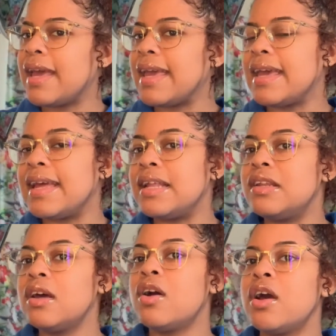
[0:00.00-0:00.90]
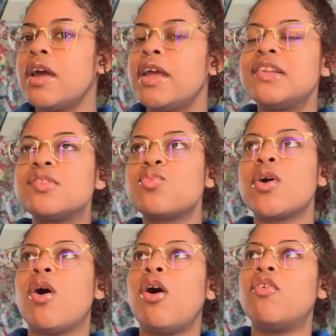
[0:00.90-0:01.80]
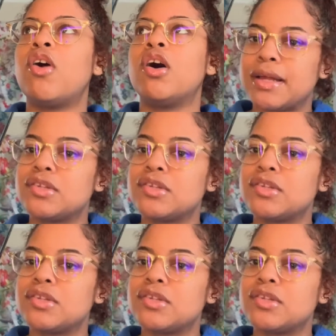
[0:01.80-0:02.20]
and it just went all wrong.